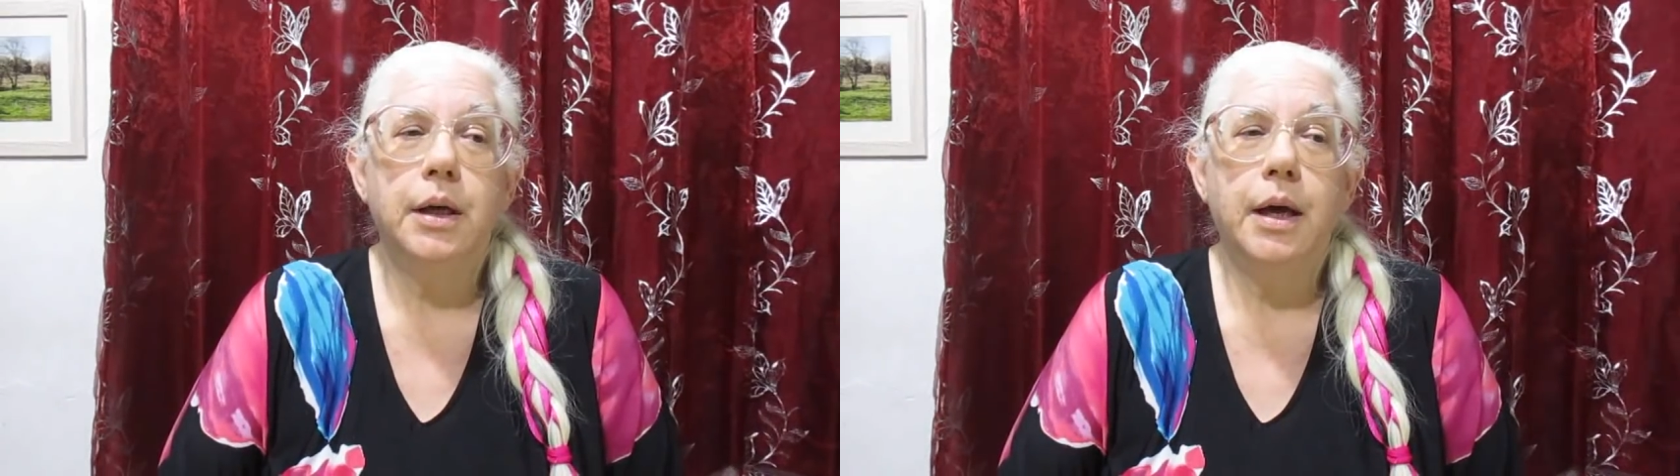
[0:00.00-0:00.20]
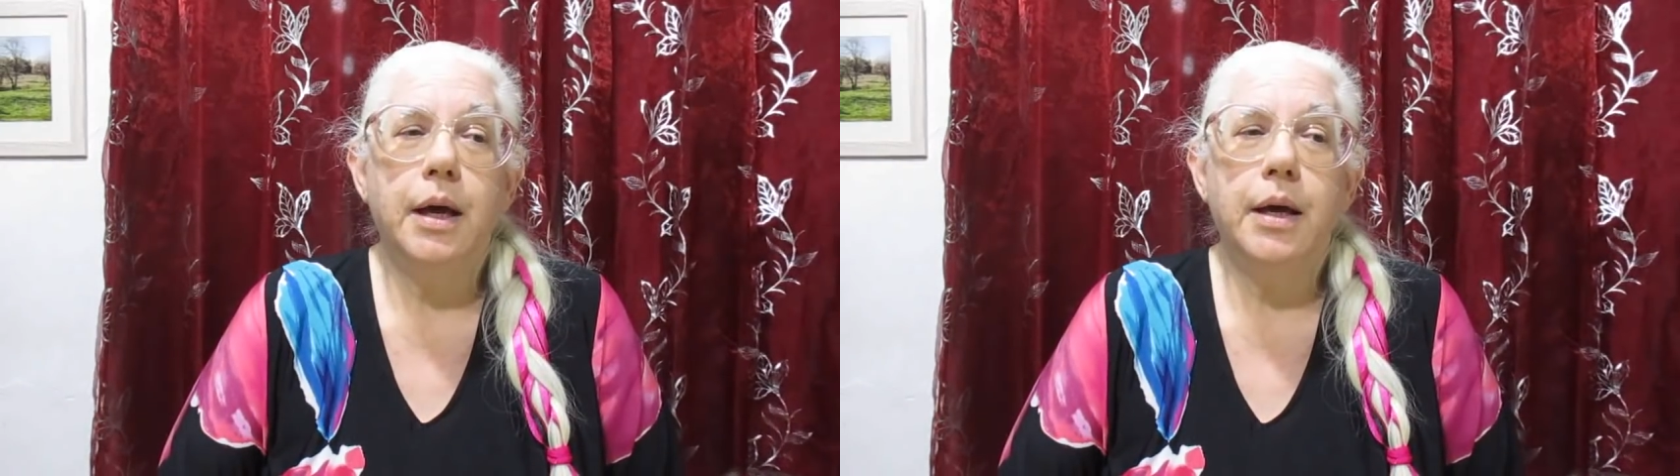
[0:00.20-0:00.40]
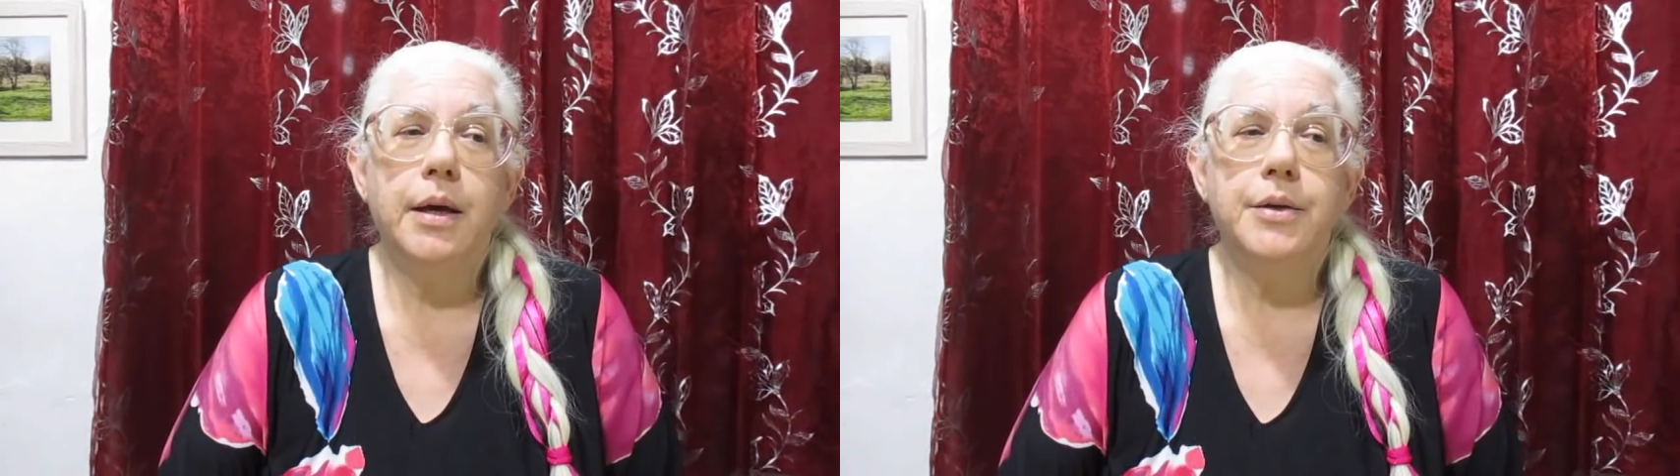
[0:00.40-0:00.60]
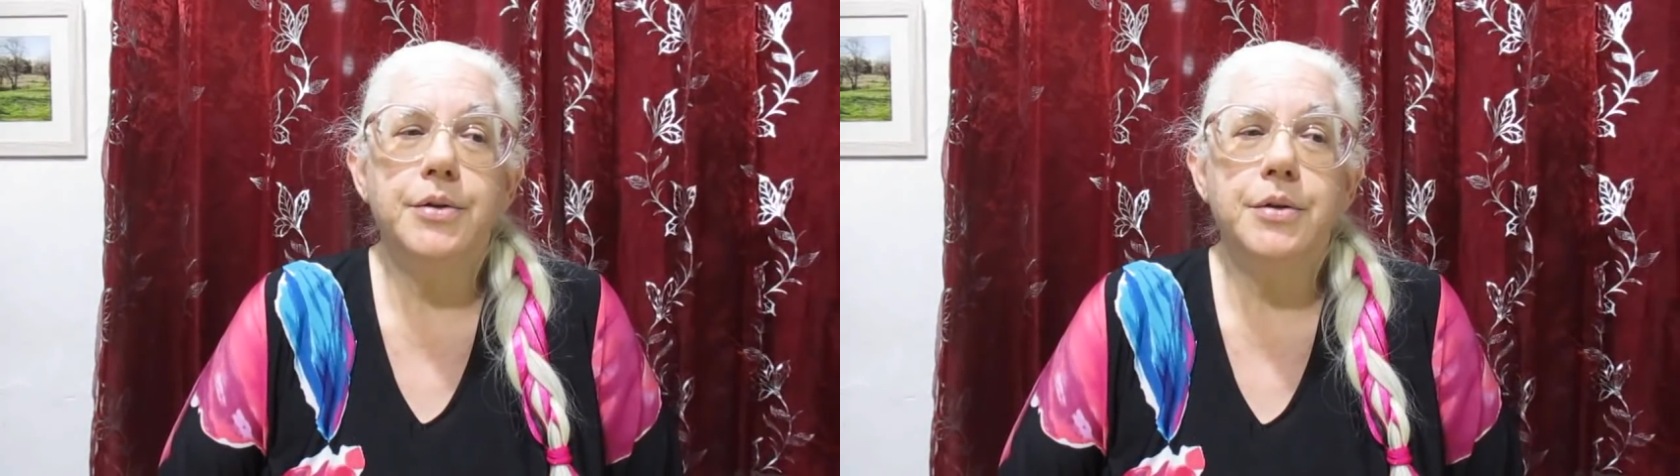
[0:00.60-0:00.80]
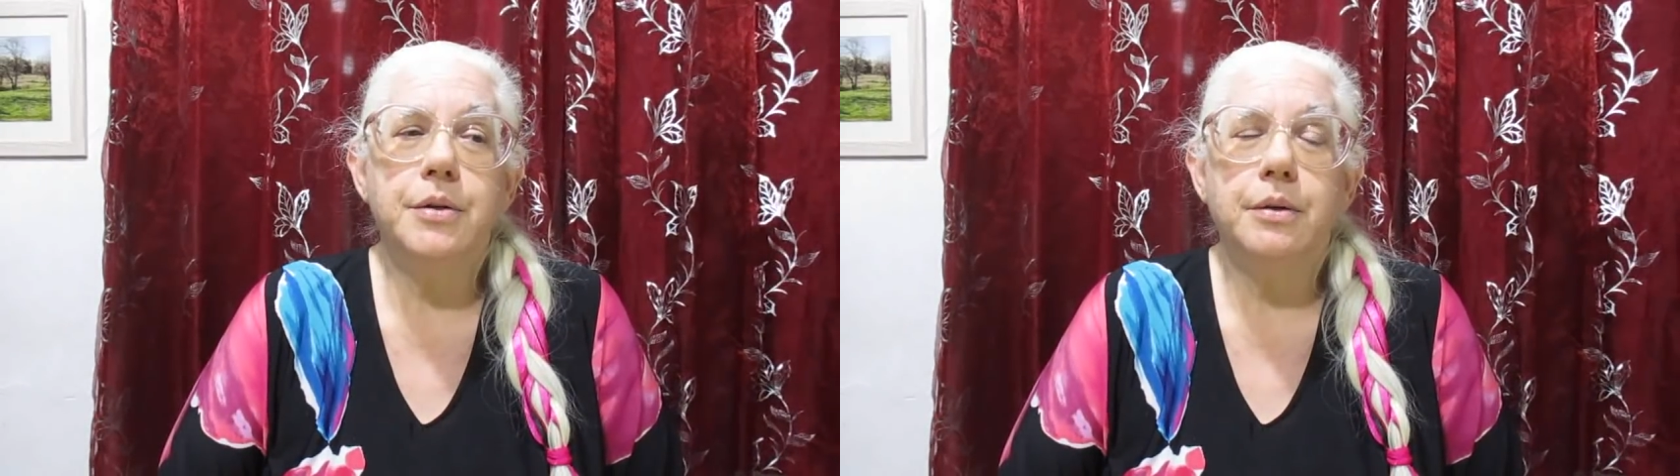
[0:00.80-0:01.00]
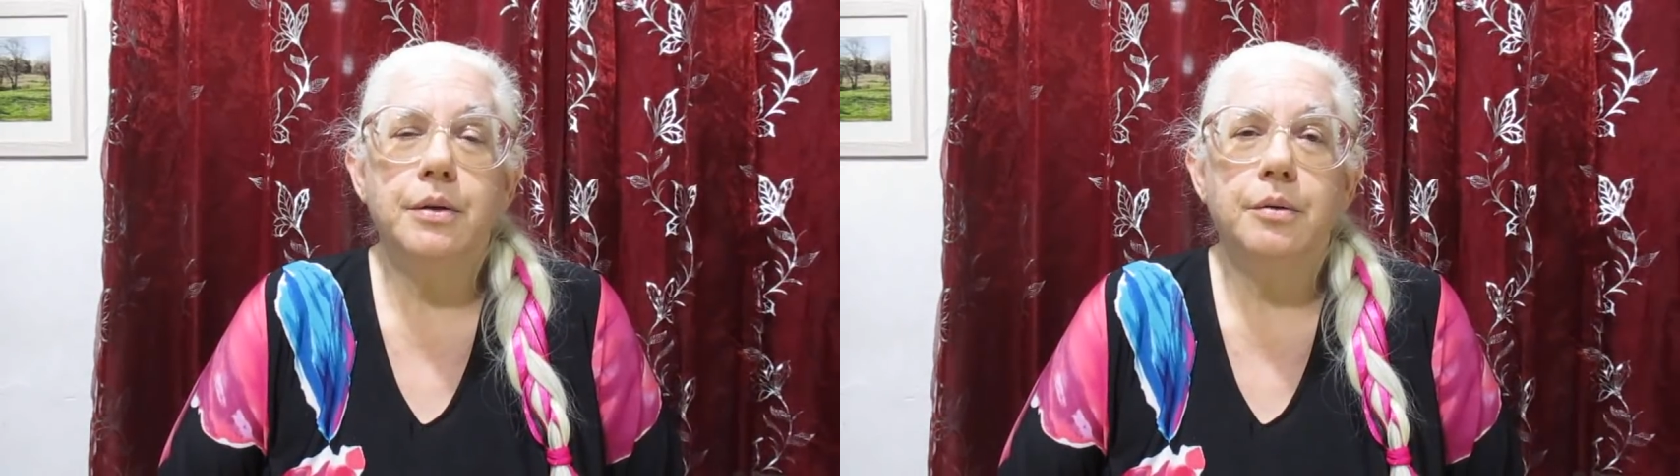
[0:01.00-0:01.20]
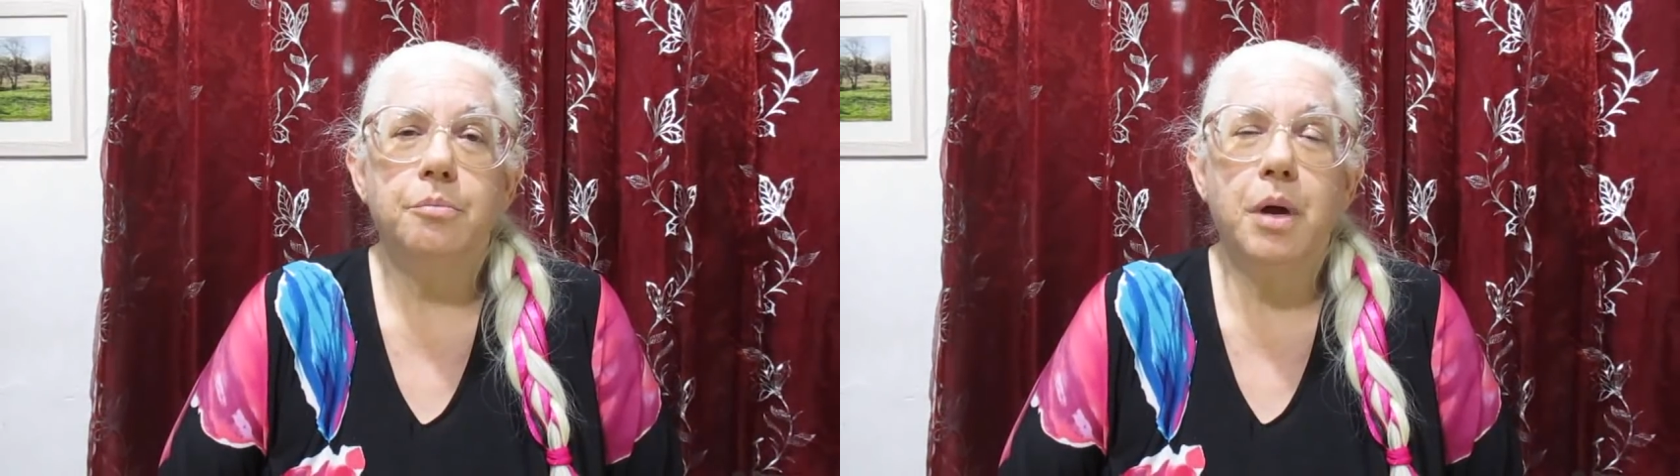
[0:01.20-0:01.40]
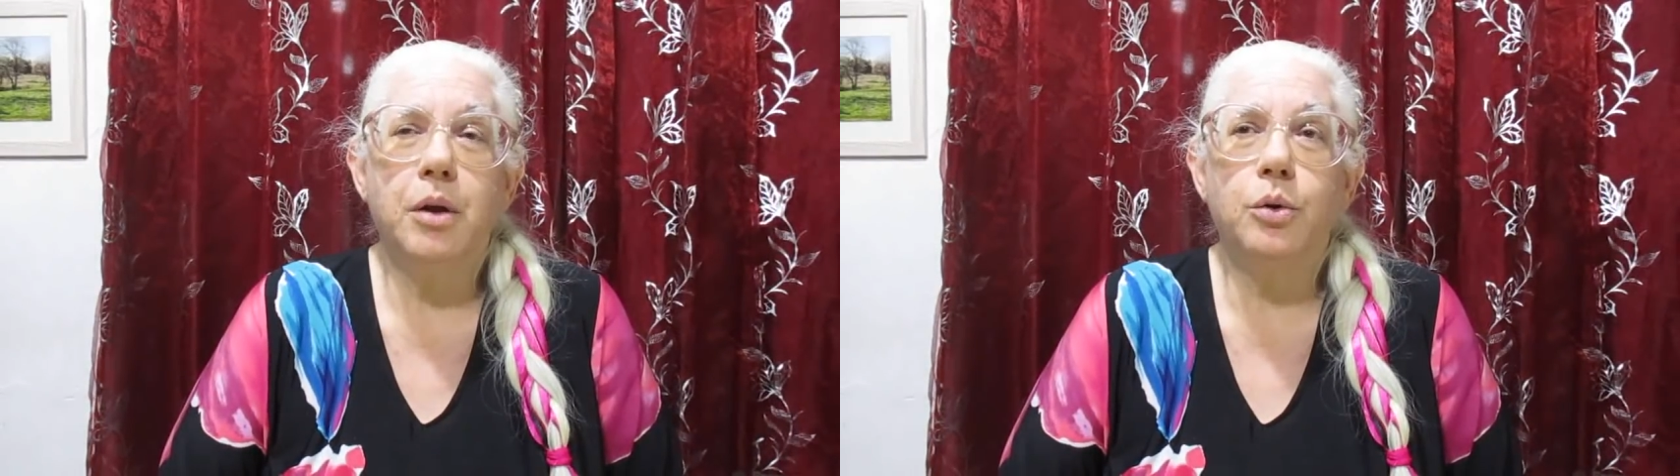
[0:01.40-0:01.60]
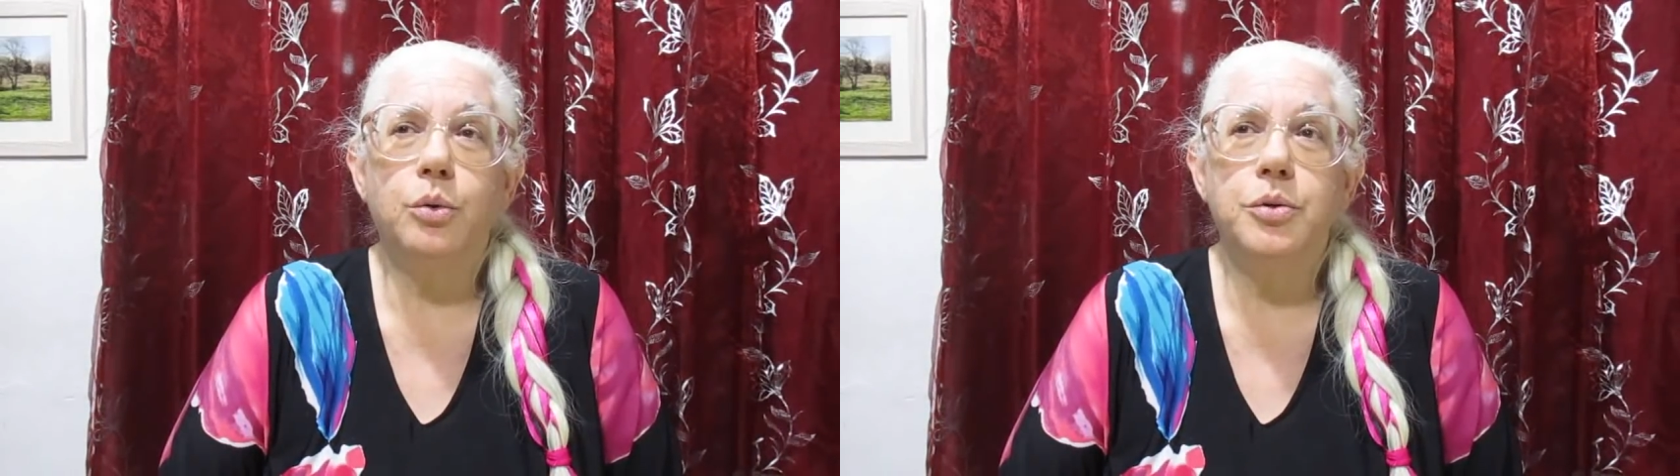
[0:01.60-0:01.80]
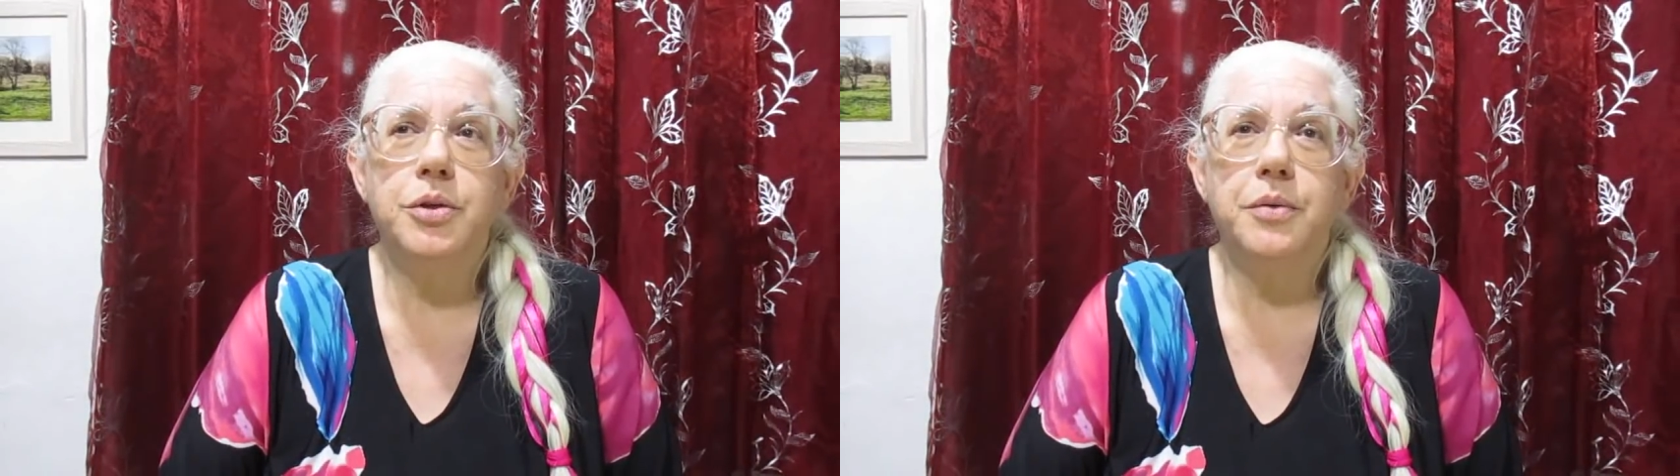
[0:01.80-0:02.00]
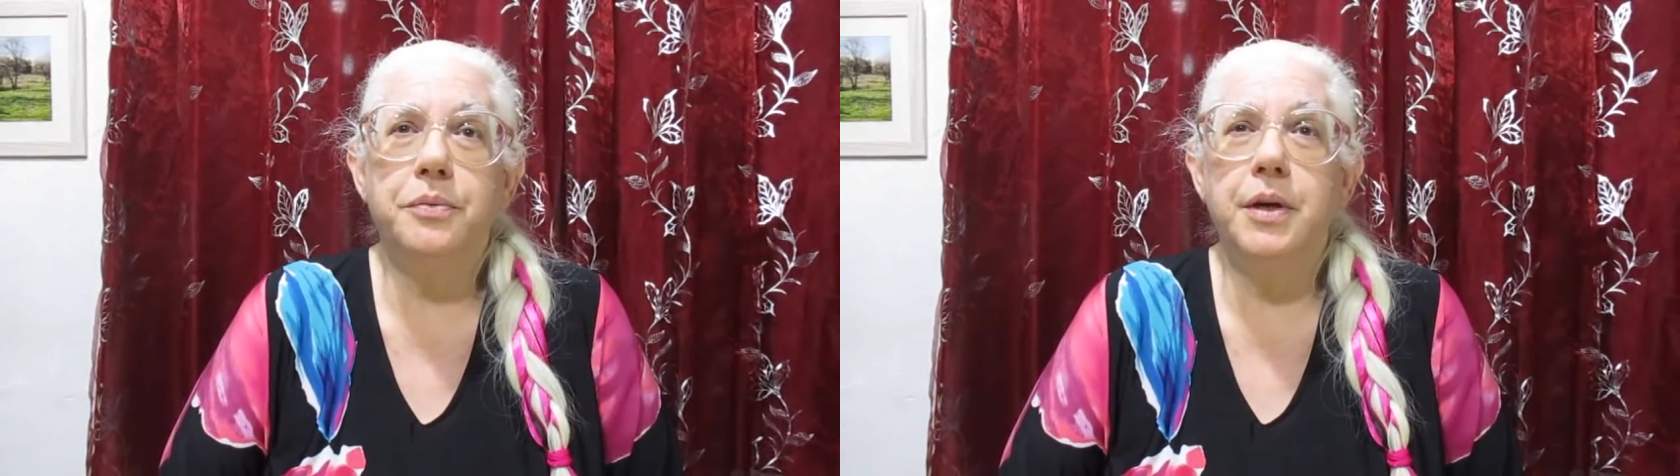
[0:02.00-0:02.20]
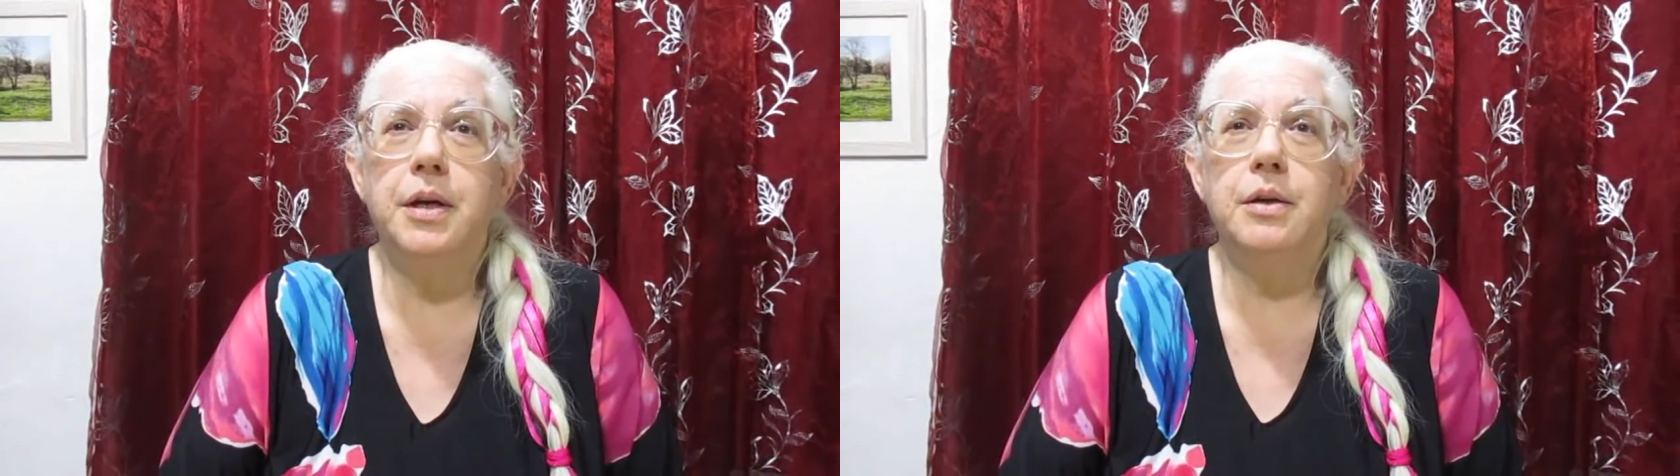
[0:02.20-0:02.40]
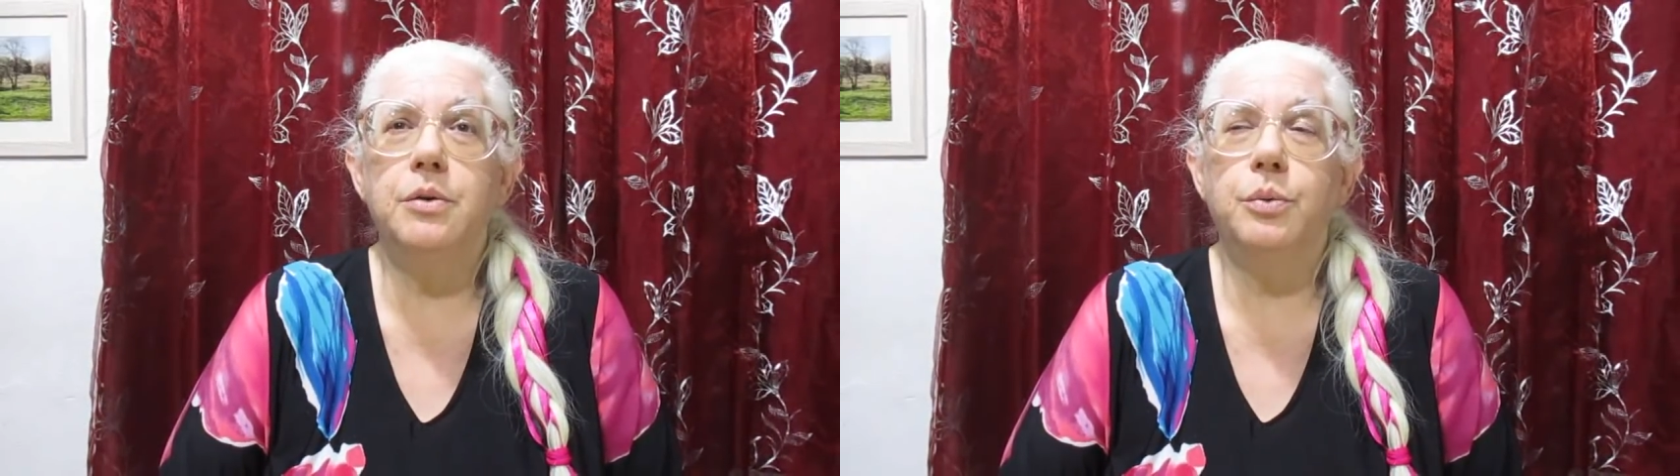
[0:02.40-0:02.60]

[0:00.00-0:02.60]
and Malchut David,